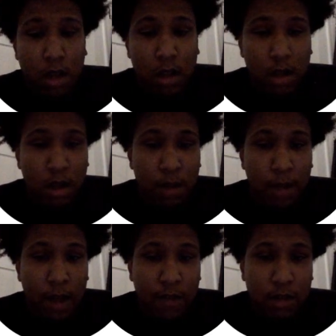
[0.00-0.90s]

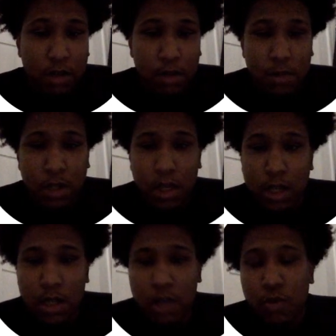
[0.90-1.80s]
After some
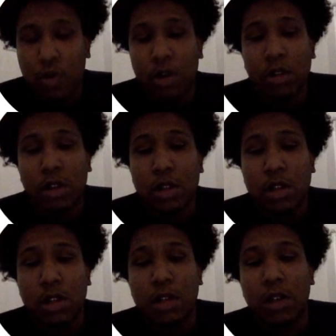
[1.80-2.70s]
CSS work, this
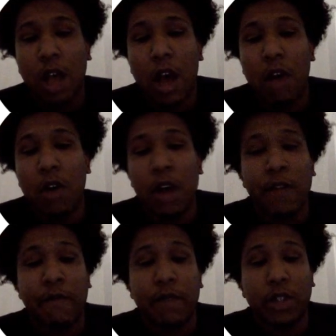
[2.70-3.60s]
is how I
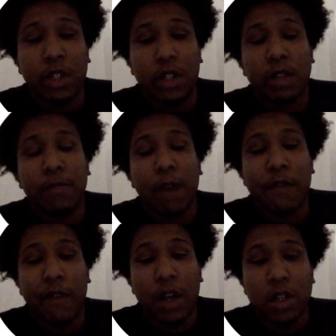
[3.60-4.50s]
envisioned my
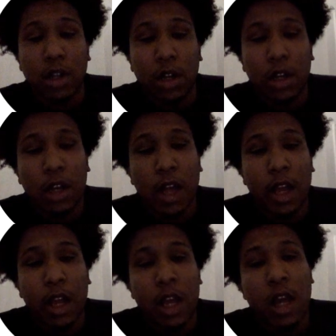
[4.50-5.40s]
file to look like.